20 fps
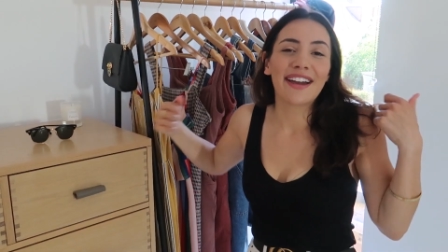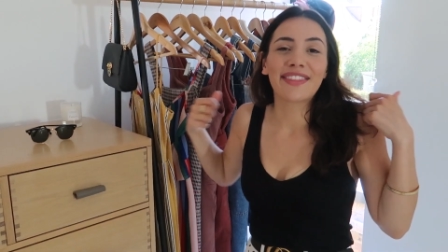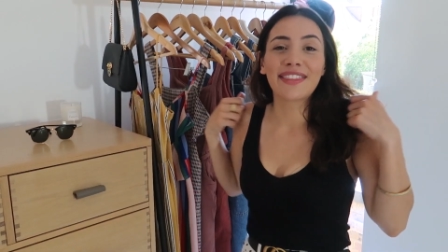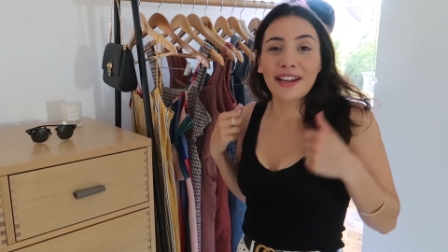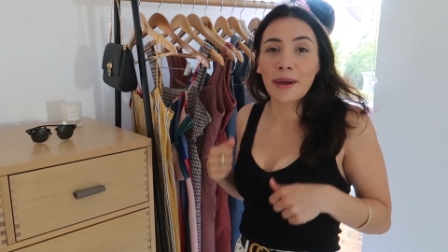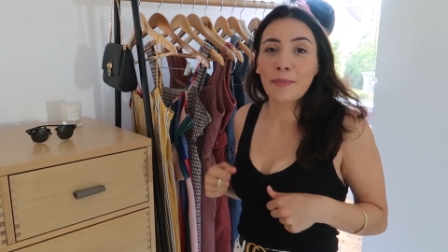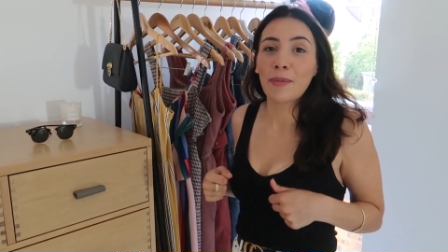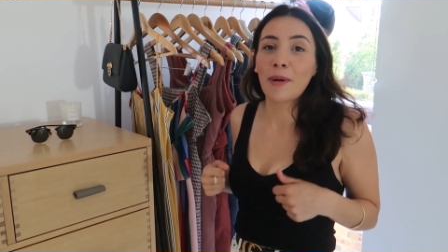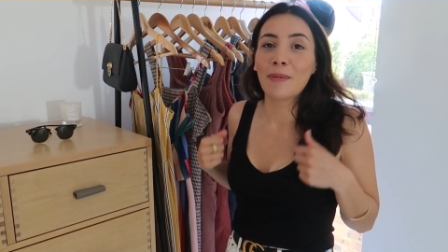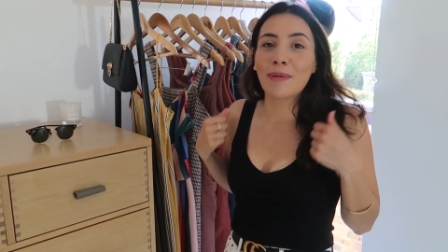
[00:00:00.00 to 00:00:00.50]
I
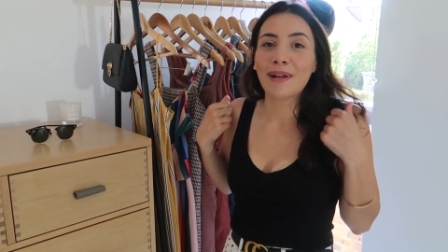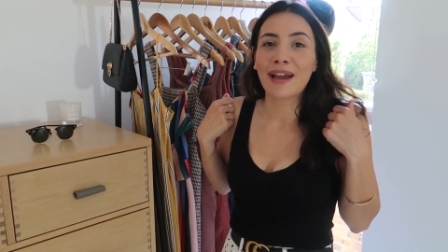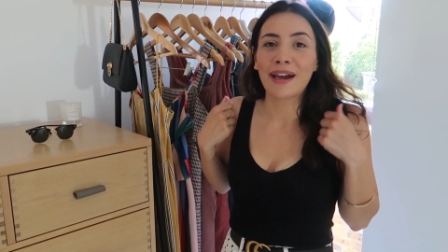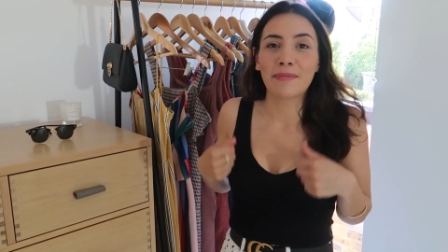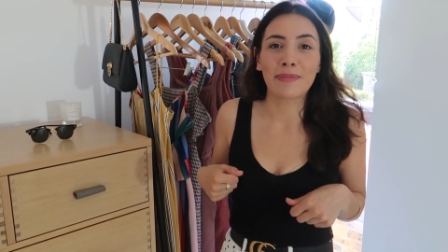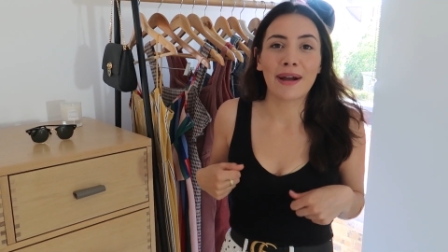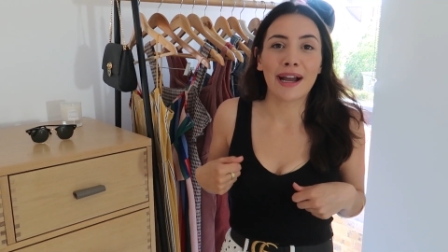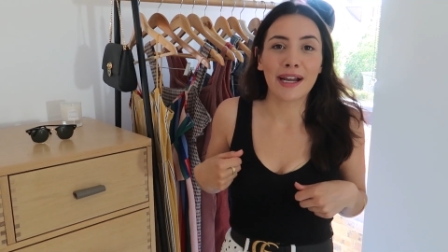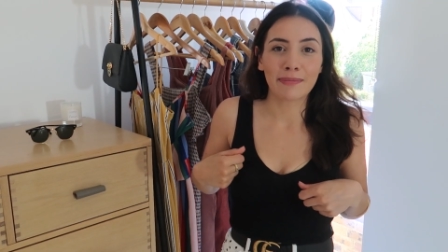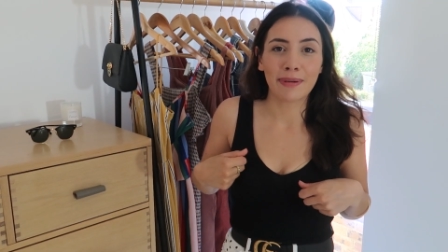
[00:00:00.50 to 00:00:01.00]
think I probably
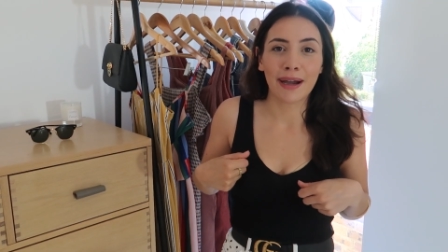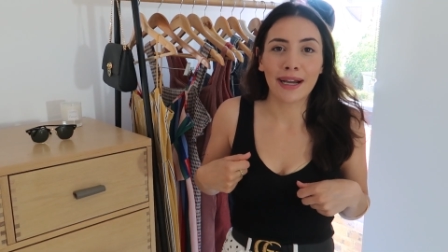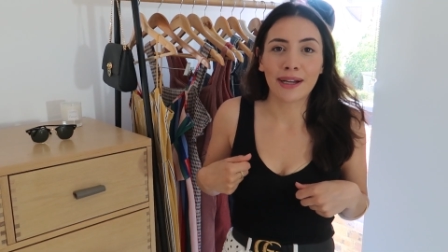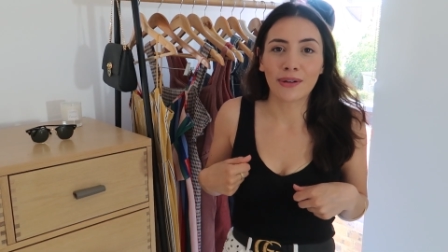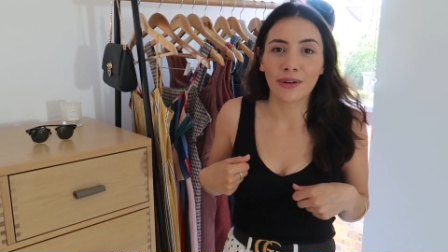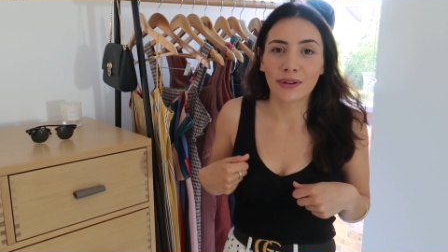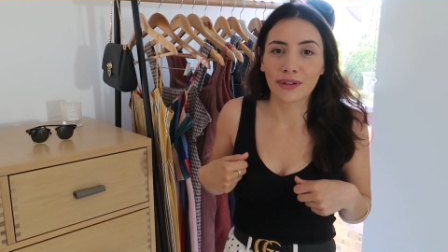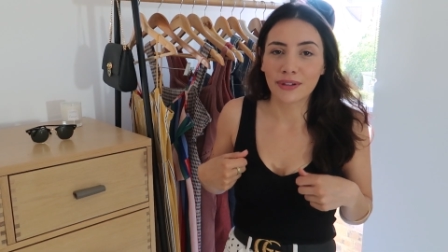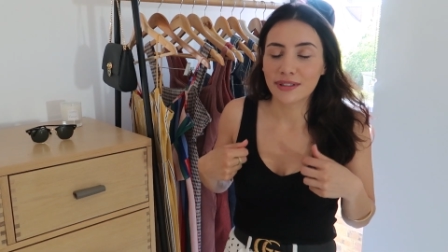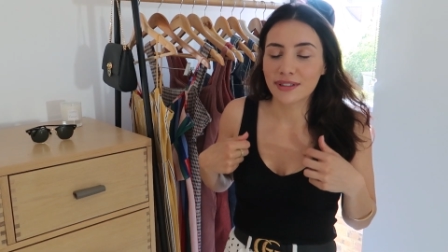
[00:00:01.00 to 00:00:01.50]
had a
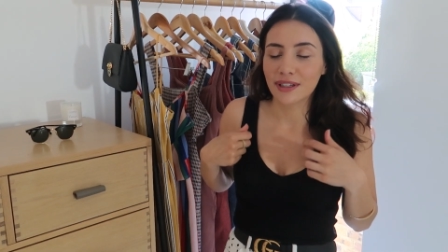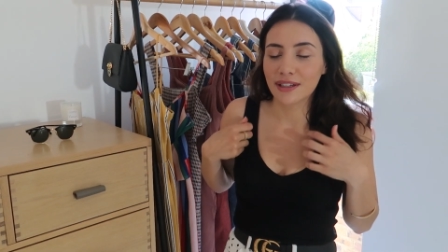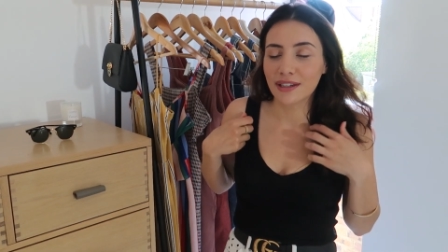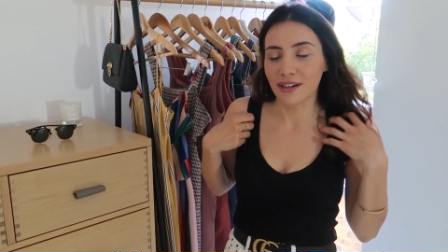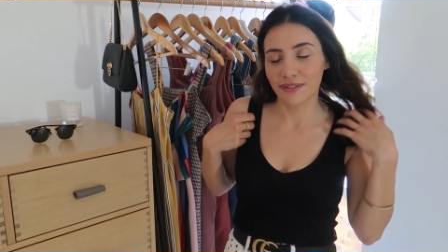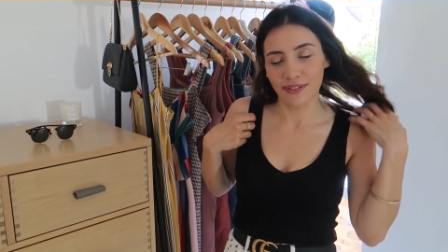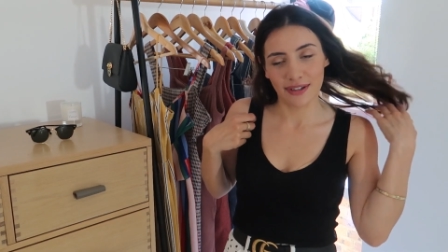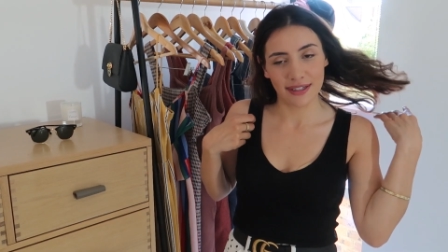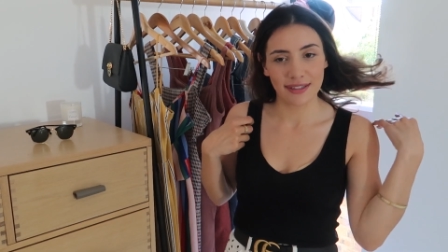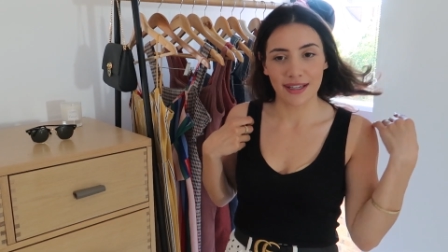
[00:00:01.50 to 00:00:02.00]
backpack on because I
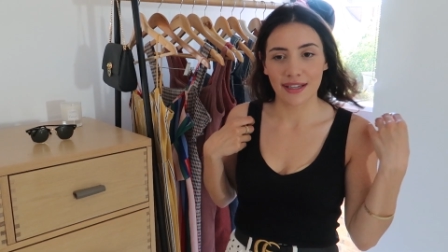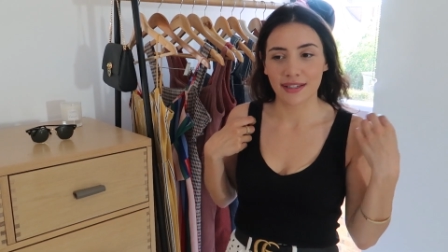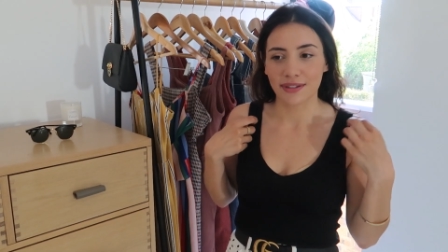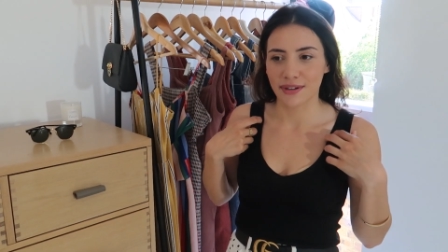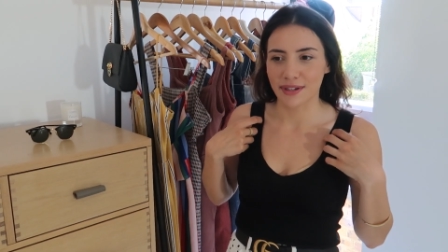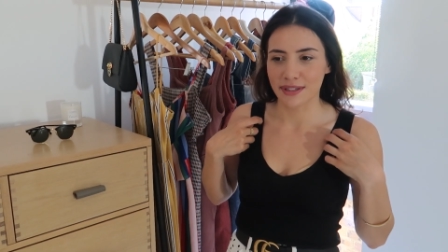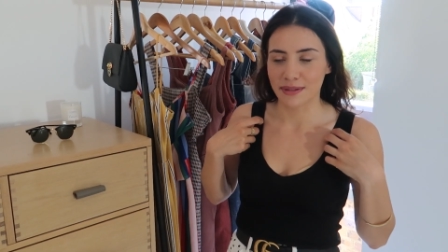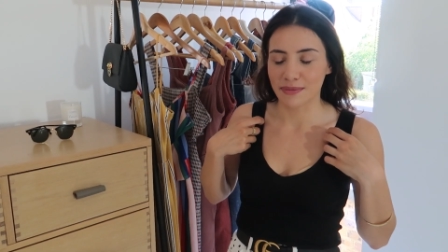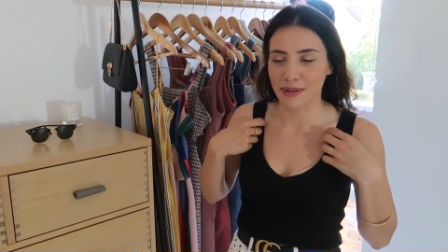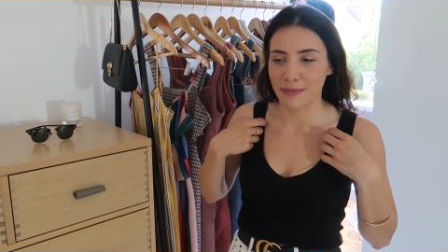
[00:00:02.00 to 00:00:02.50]
love
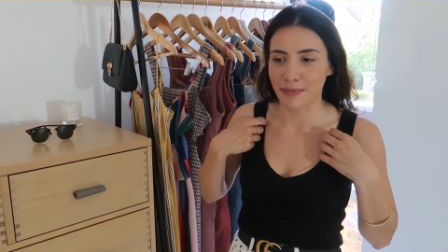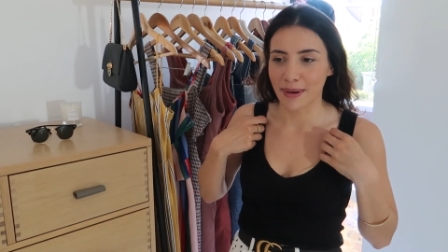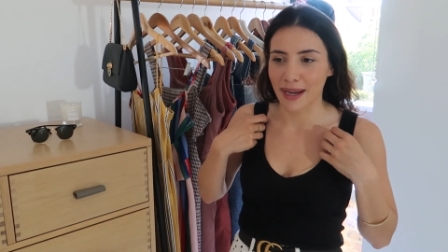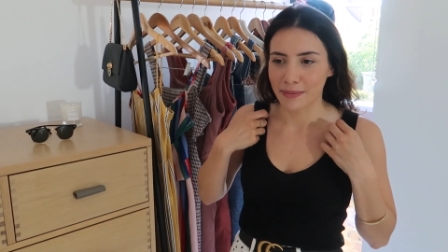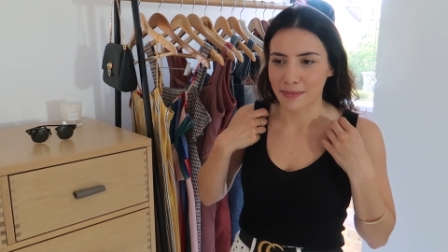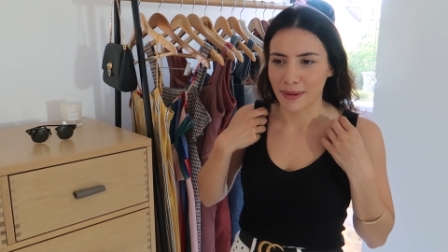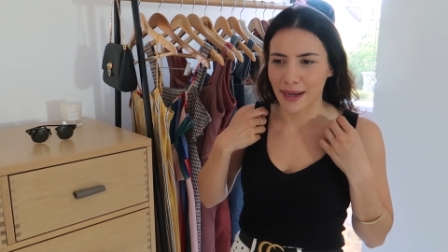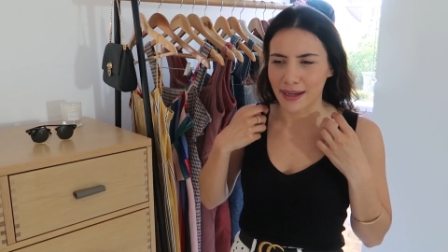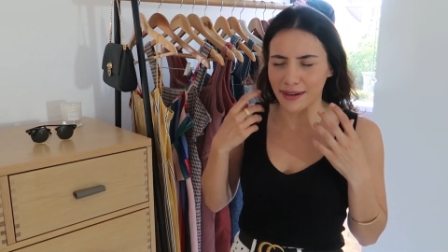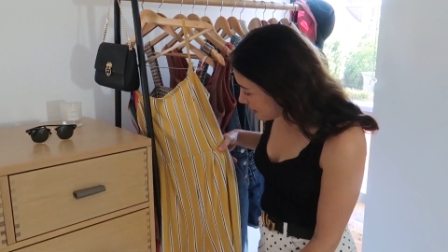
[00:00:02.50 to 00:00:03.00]
accessorizing with a
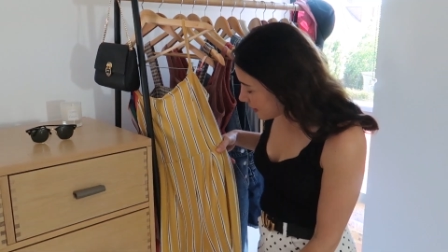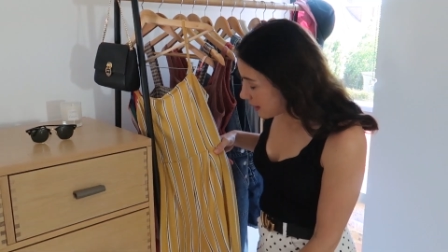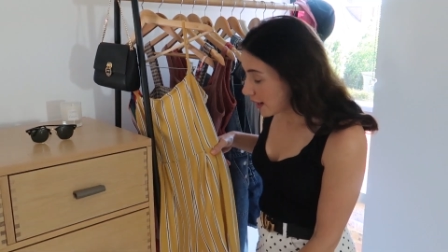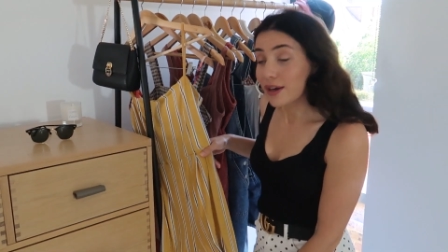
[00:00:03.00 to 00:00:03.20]
backpack.